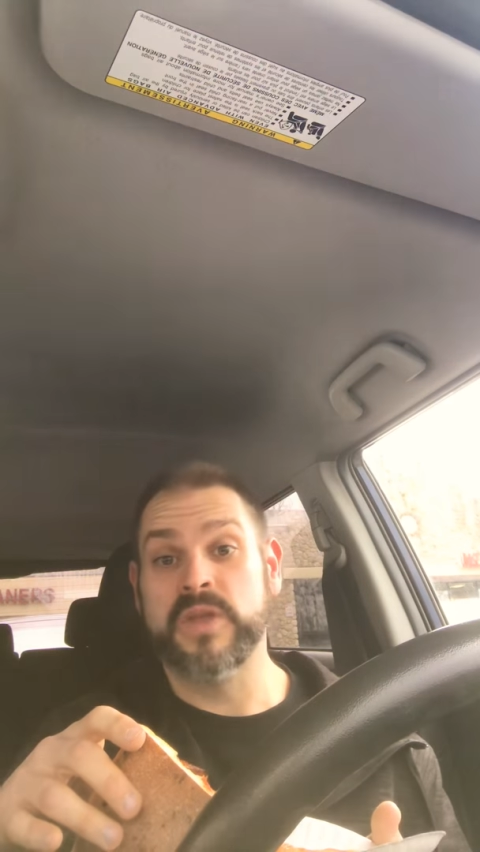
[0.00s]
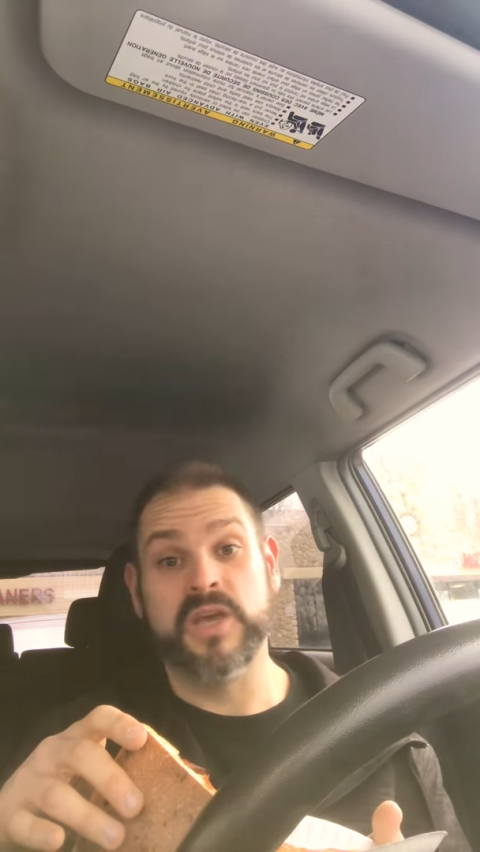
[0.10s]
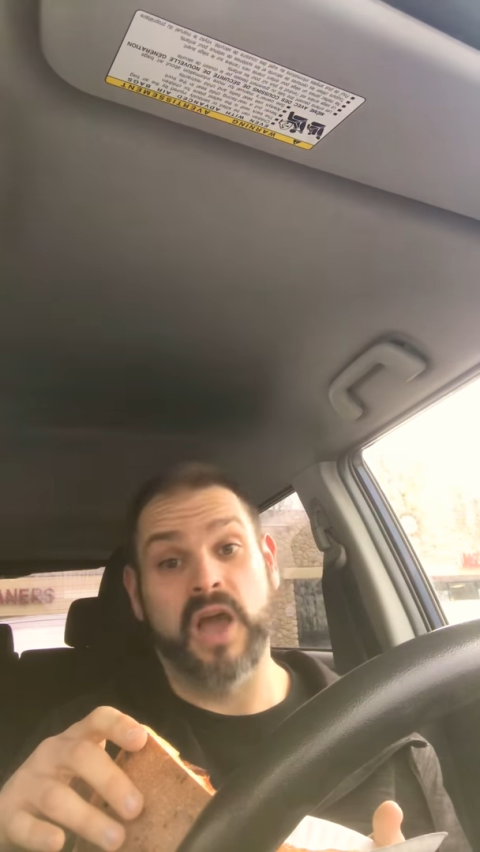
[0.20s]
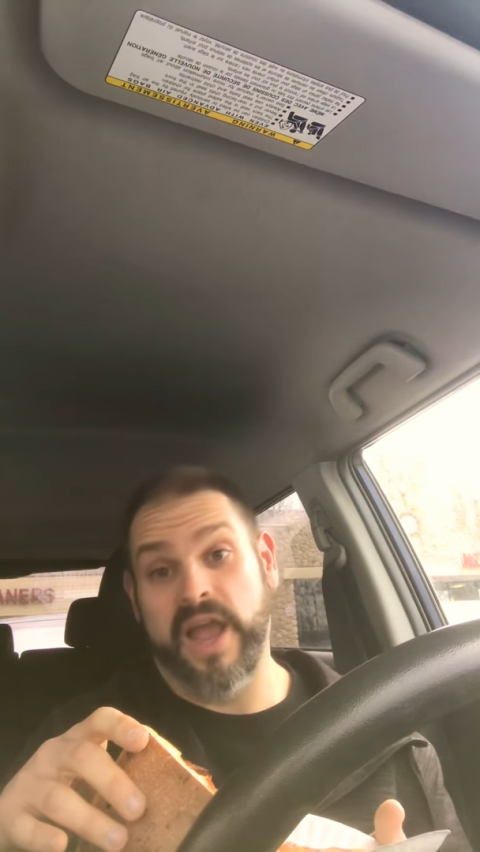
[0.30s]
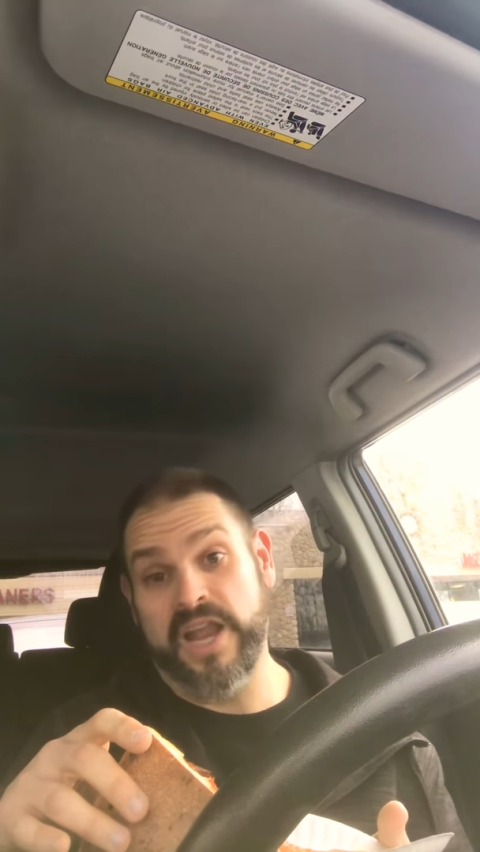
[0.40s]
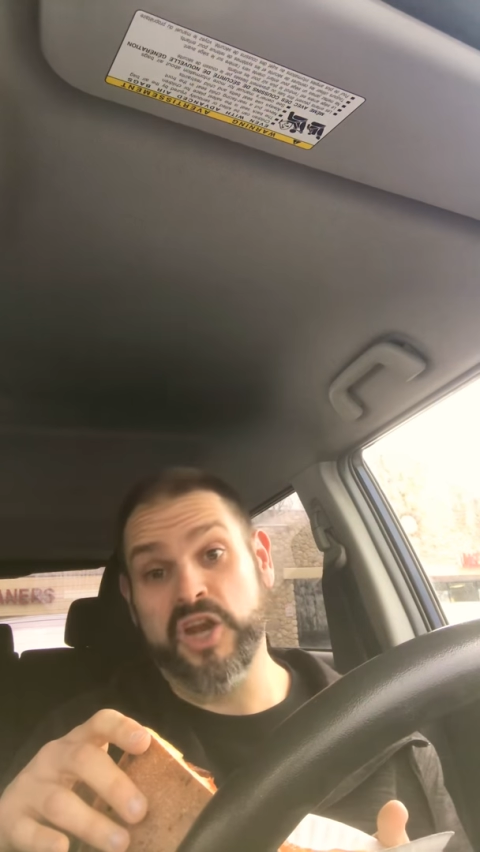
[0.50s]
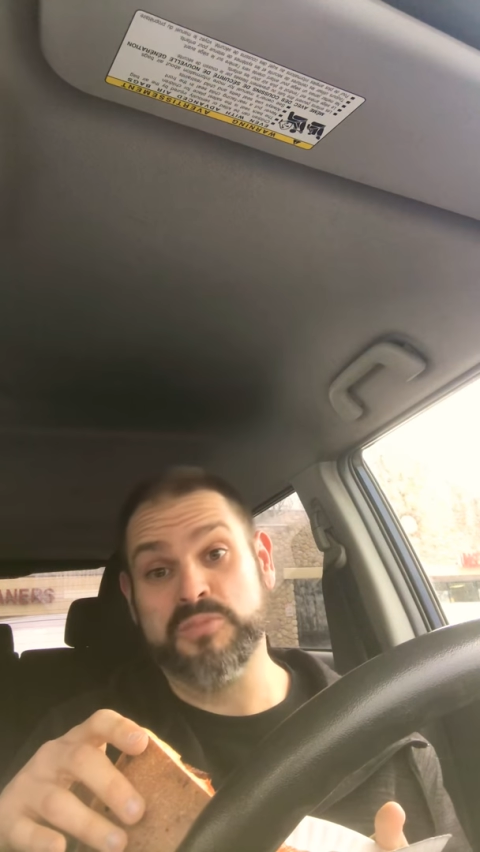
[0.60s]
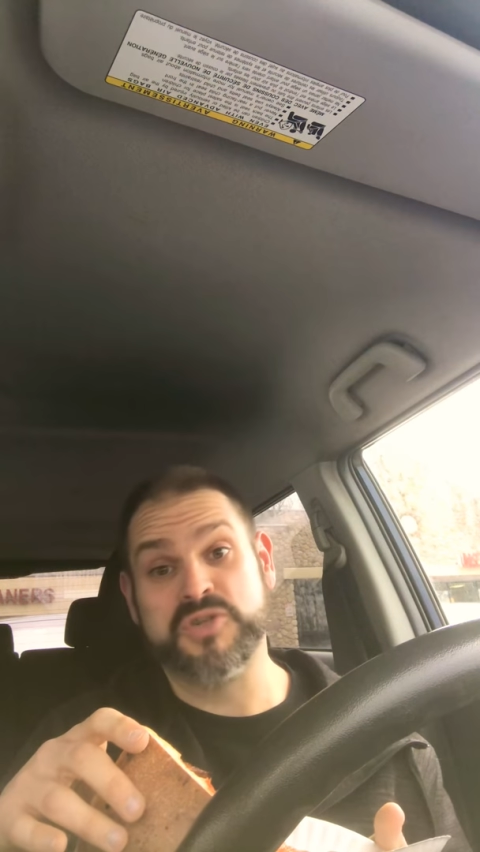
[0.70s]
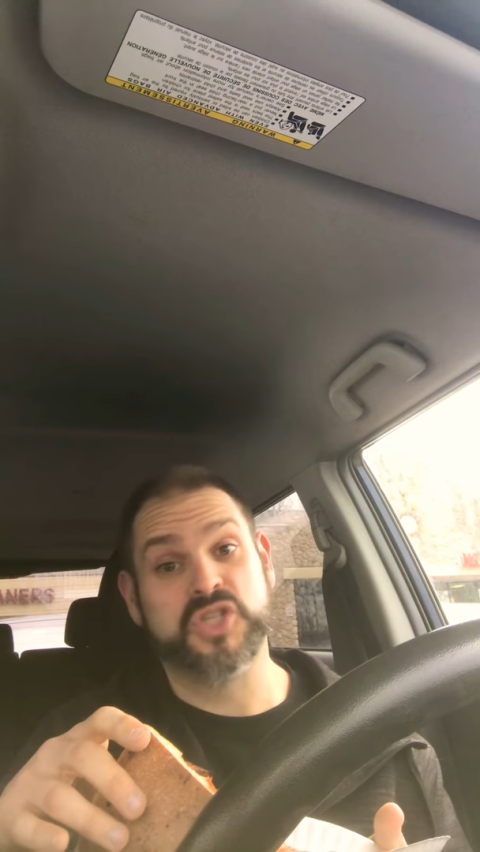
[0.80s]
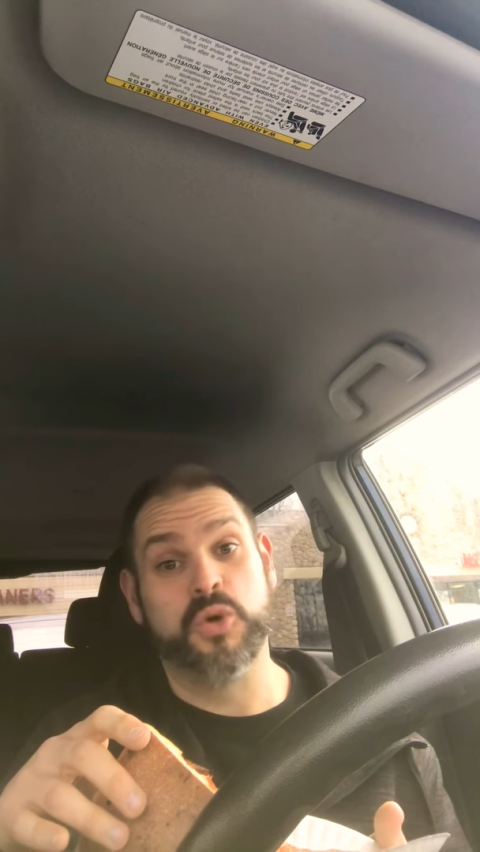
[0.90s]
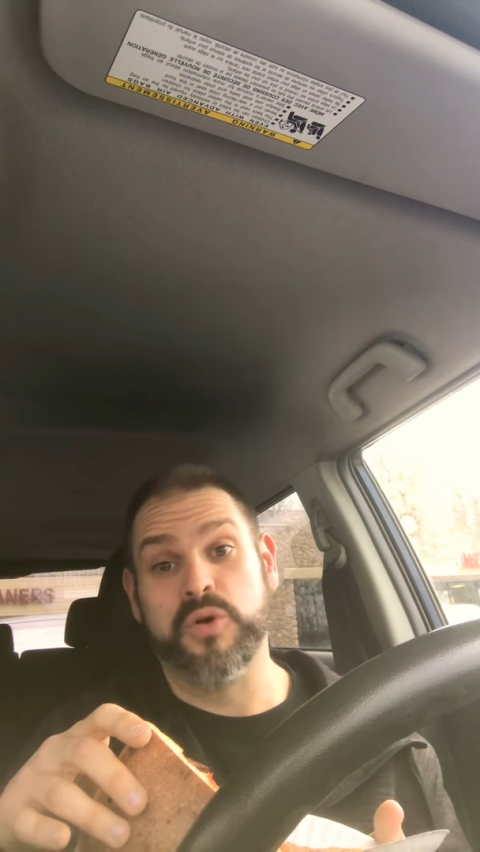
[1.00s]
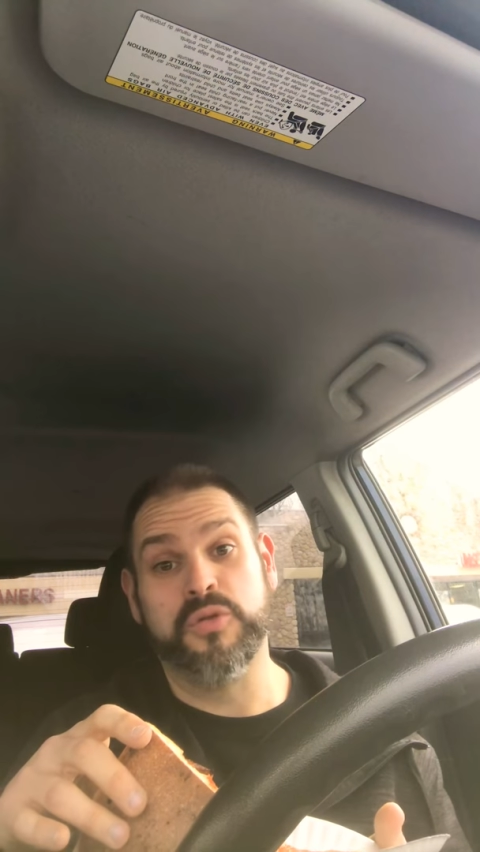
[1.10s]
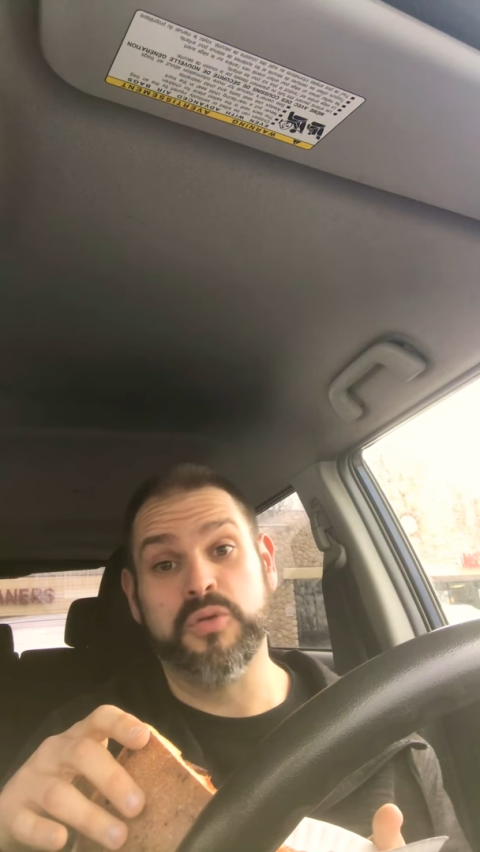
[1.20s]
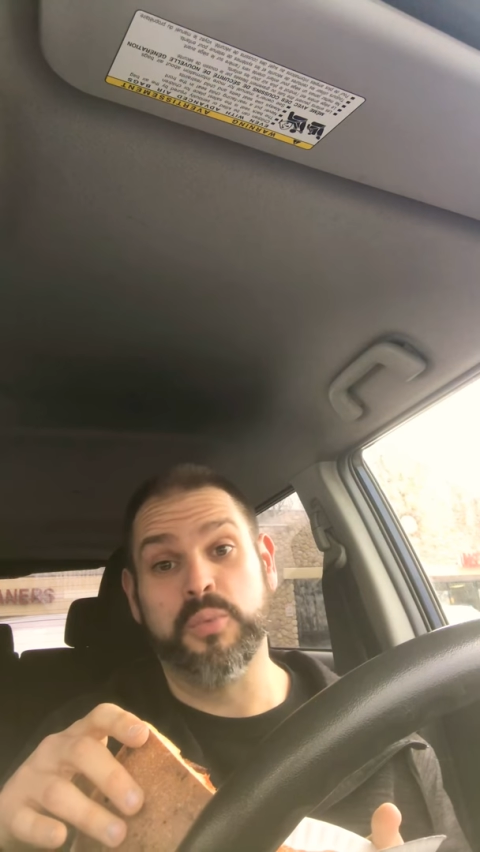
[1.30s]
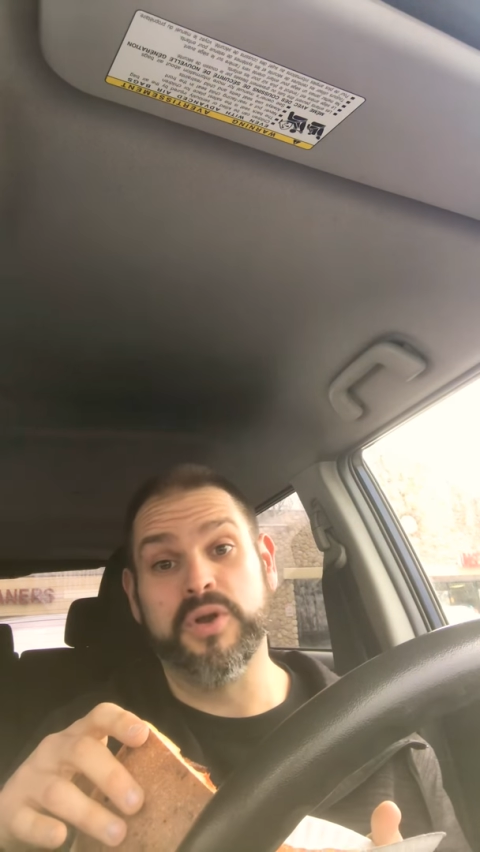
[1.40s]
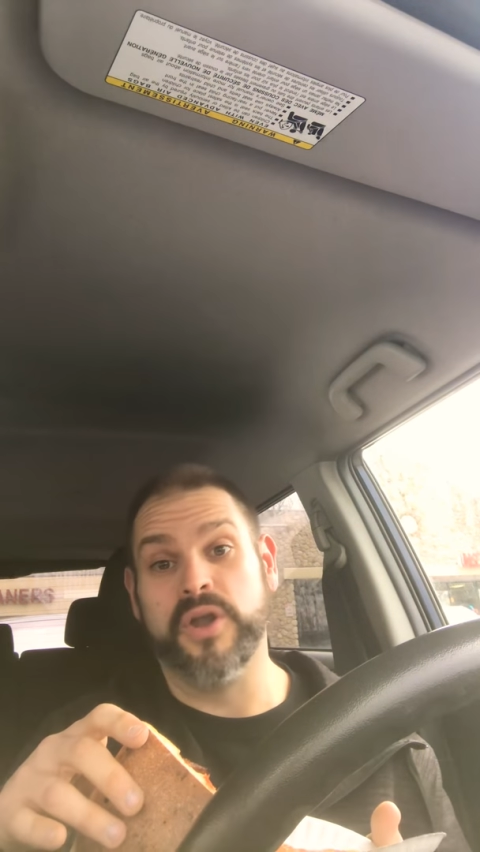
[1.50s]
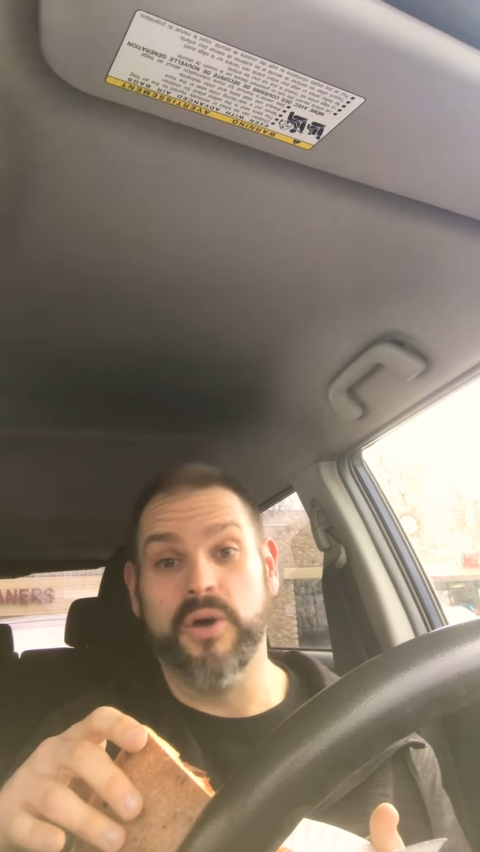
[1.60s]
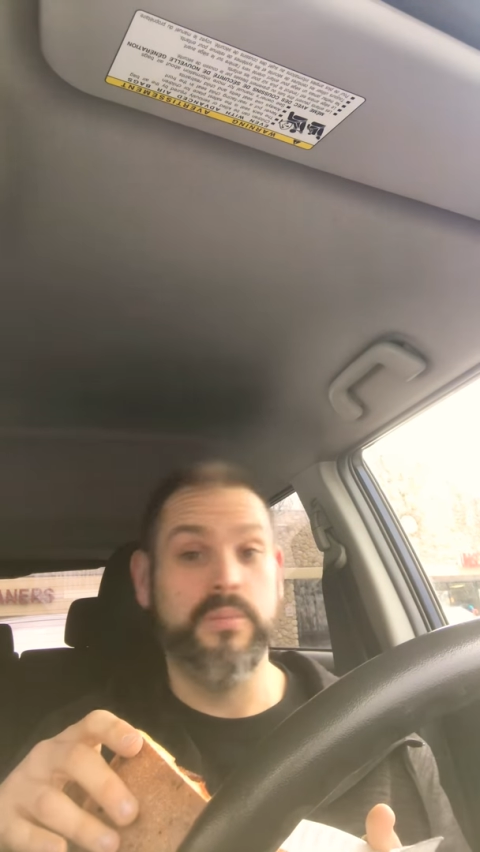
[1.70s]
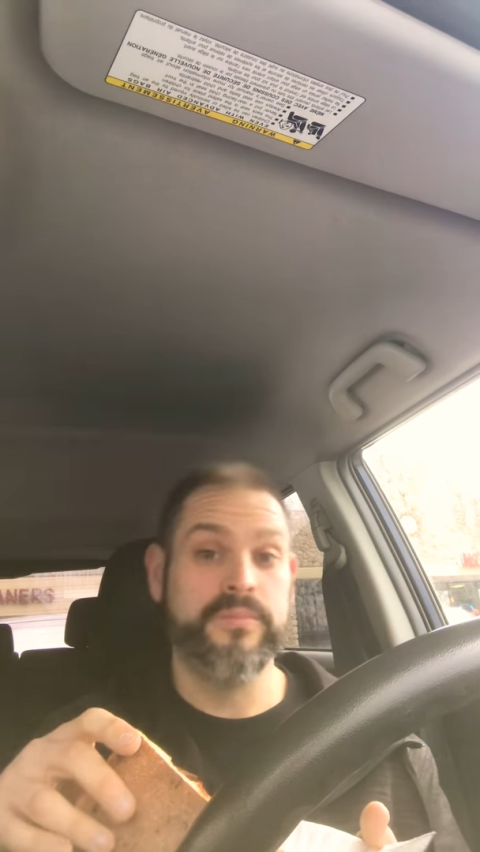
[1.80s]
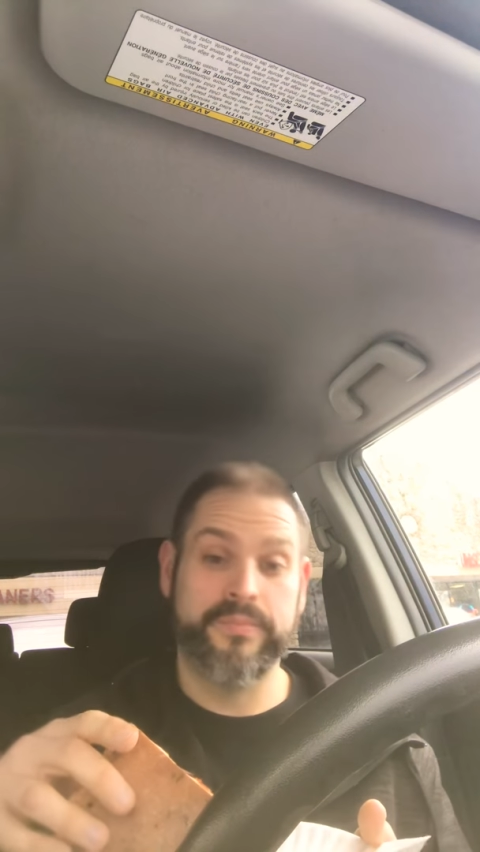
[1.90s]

He, I can hear him snoring through the window.